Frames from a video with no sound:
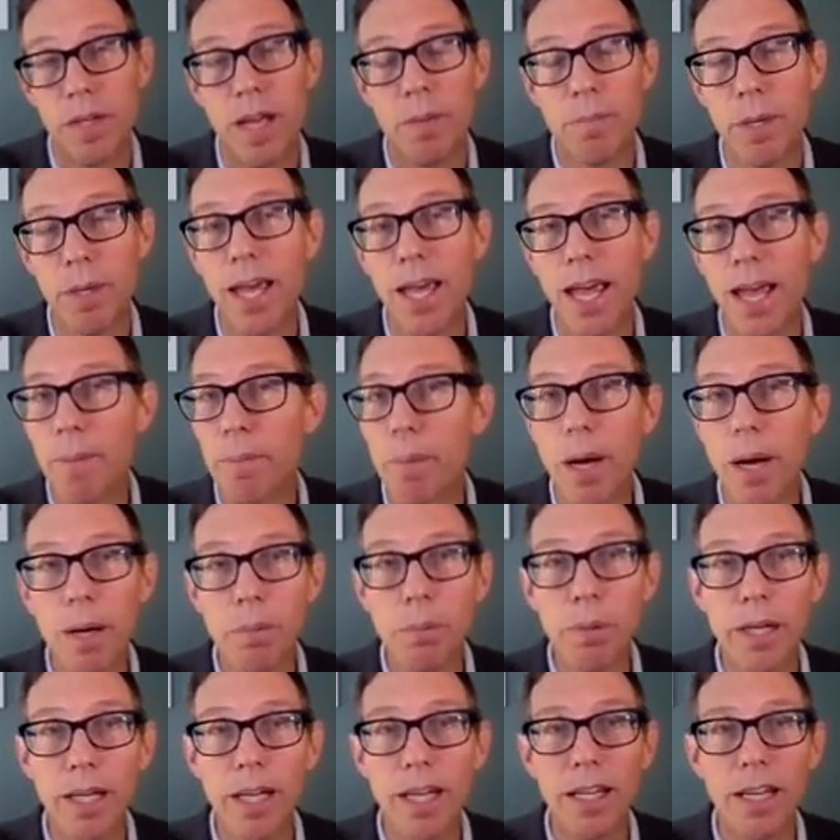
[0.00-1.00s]
it became
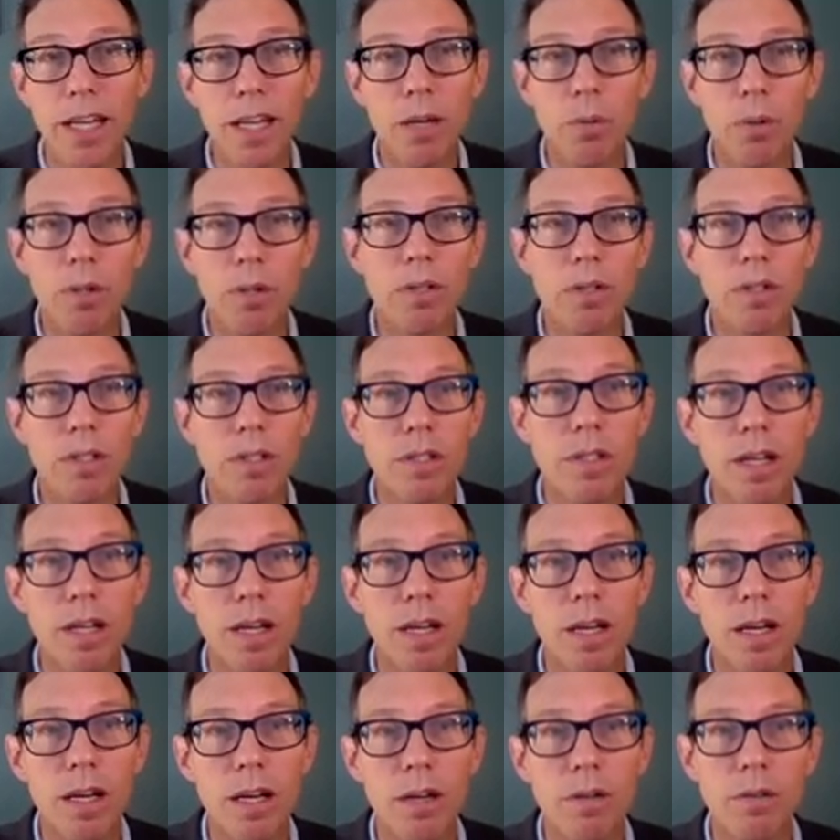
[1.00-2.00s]
public and he was
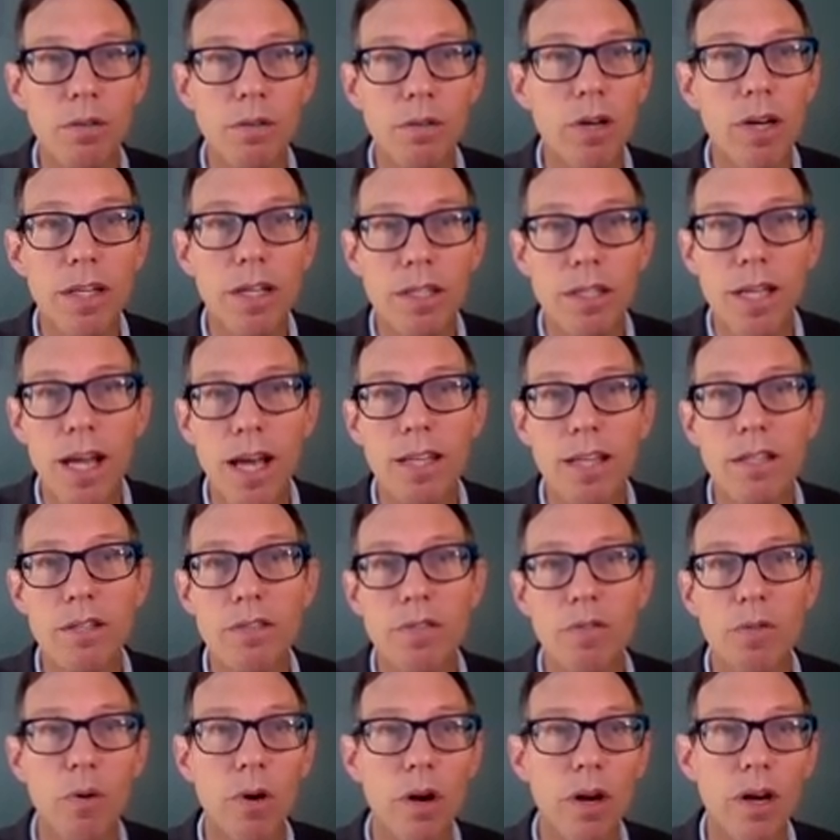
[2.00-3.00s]

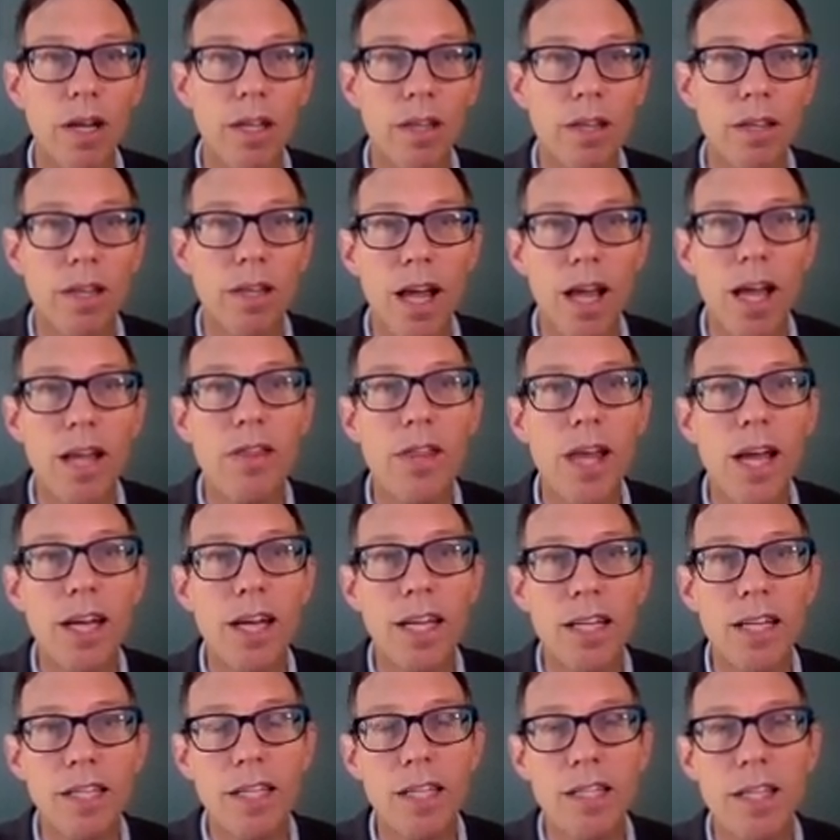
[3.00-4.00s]
criticized for it. And then
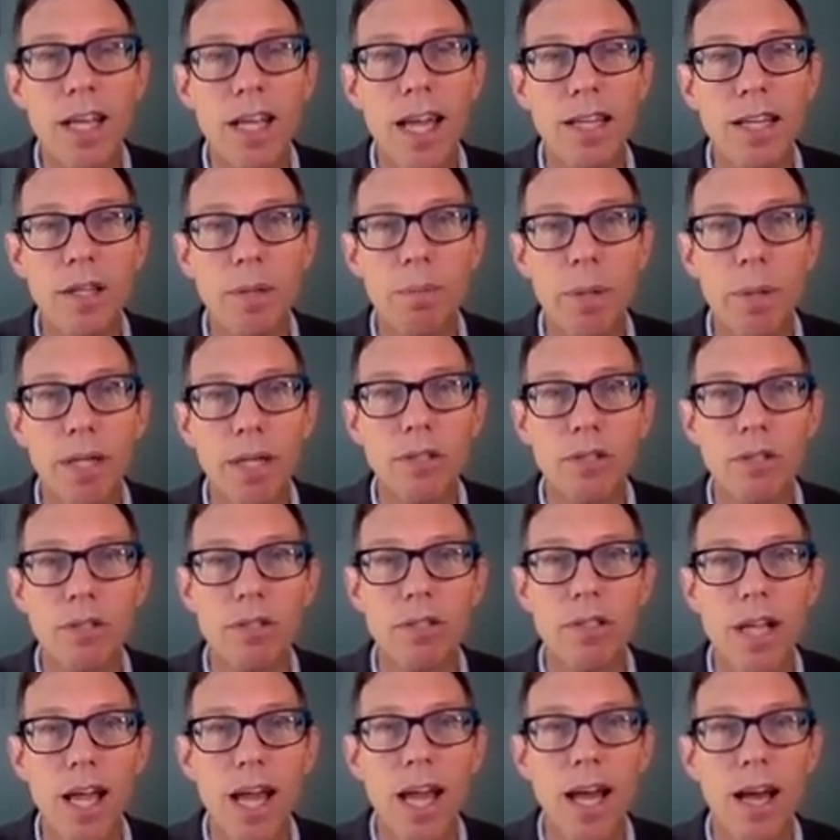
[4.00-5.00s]
he did take the
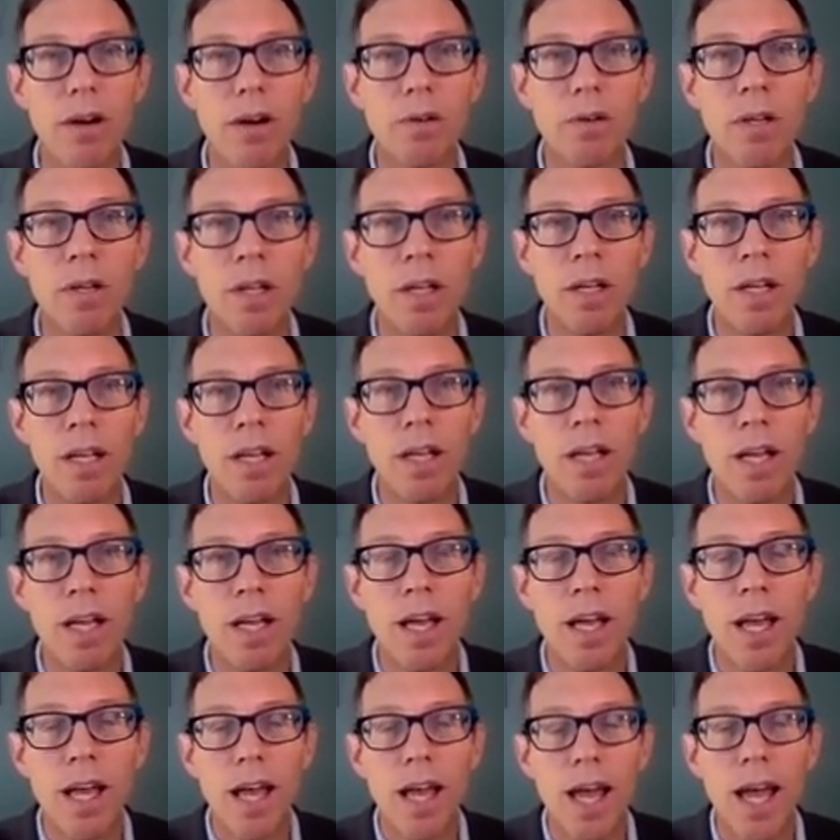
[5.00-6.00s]
pictures down.
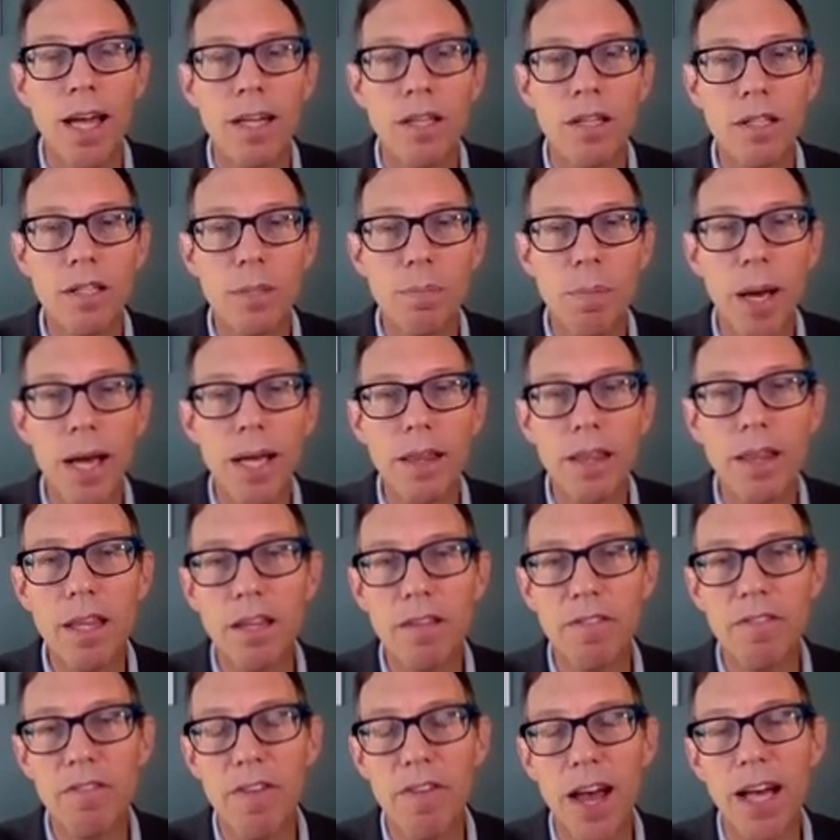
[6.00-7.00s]
And despite
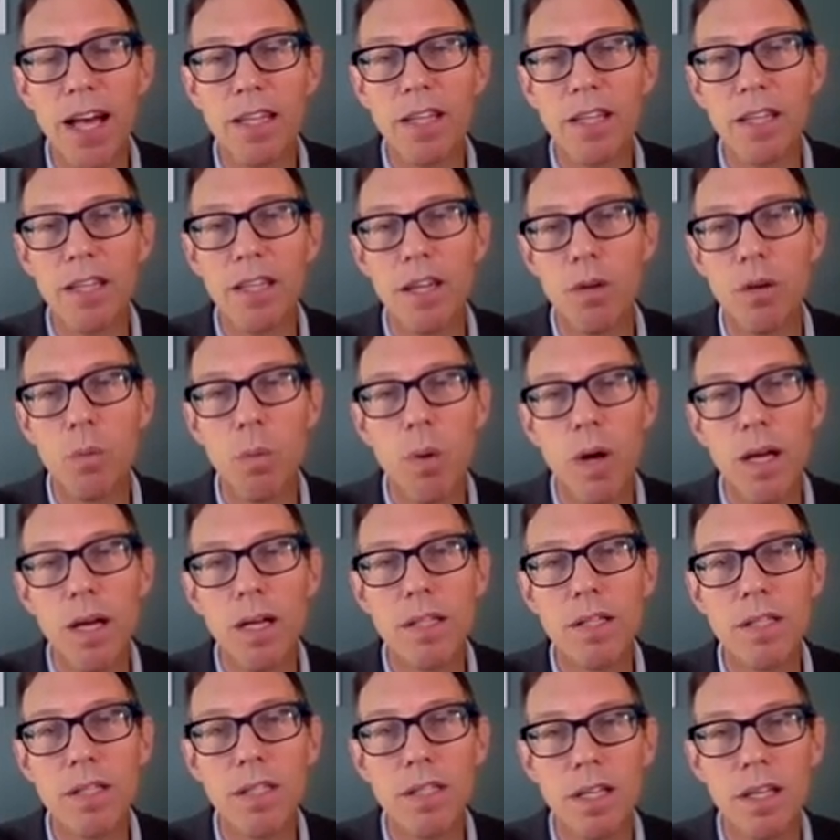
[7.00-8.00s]
the fact that there
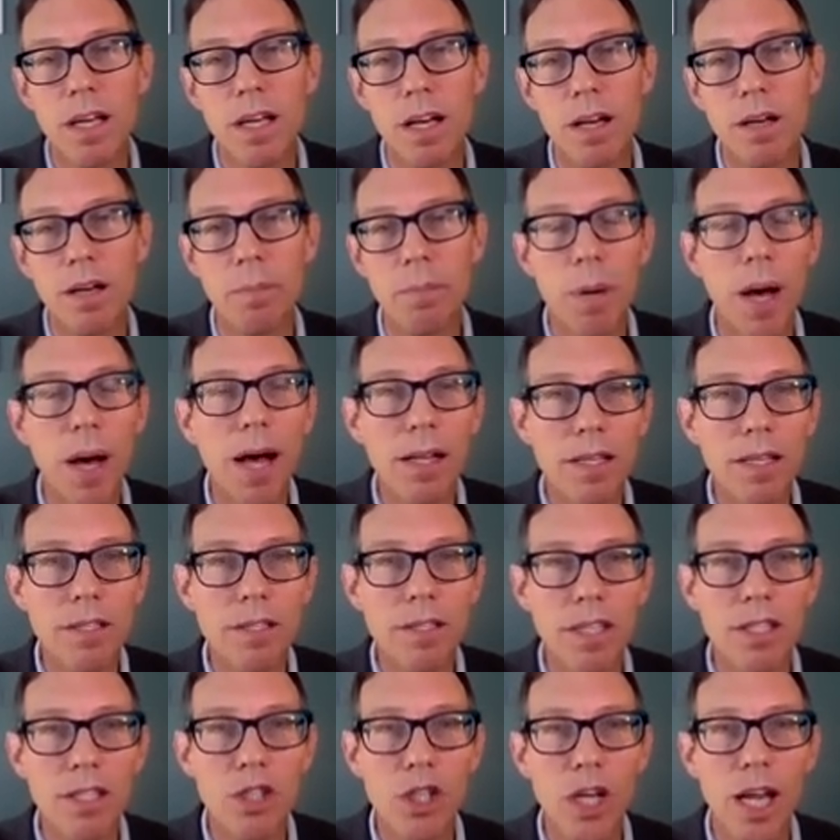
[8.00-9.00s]
was a
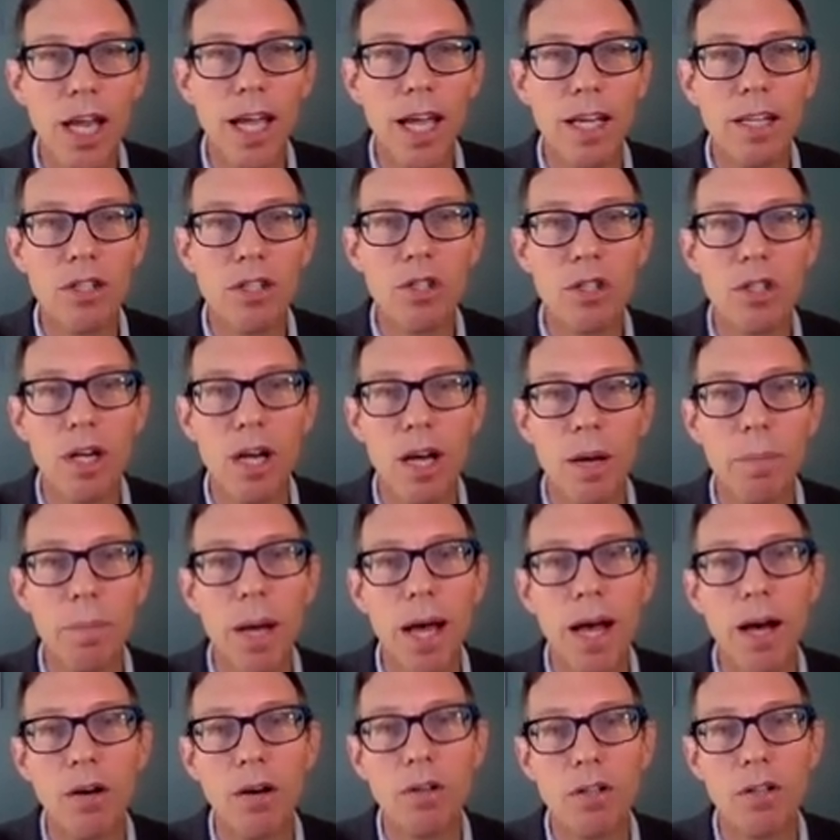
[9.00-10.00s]
policy change
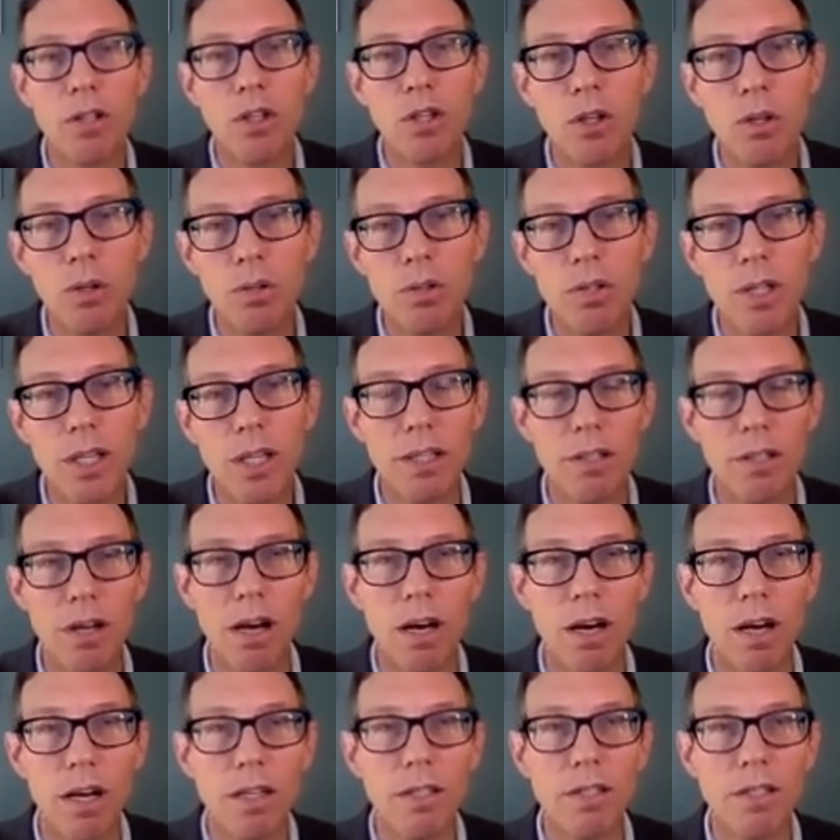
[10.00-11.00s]
about using
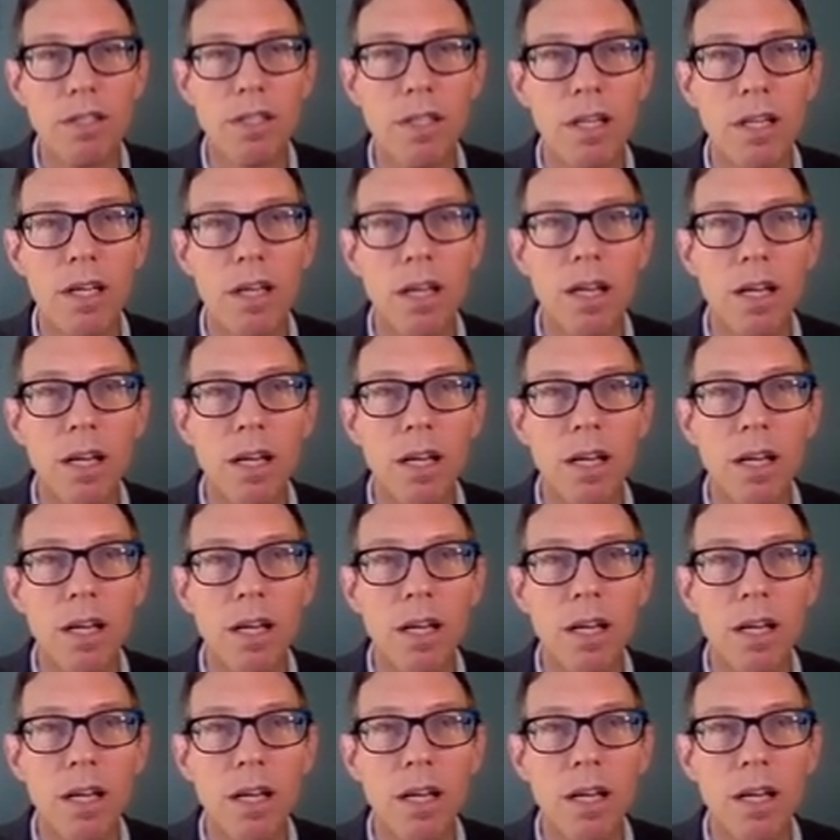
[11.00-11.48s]
dogs,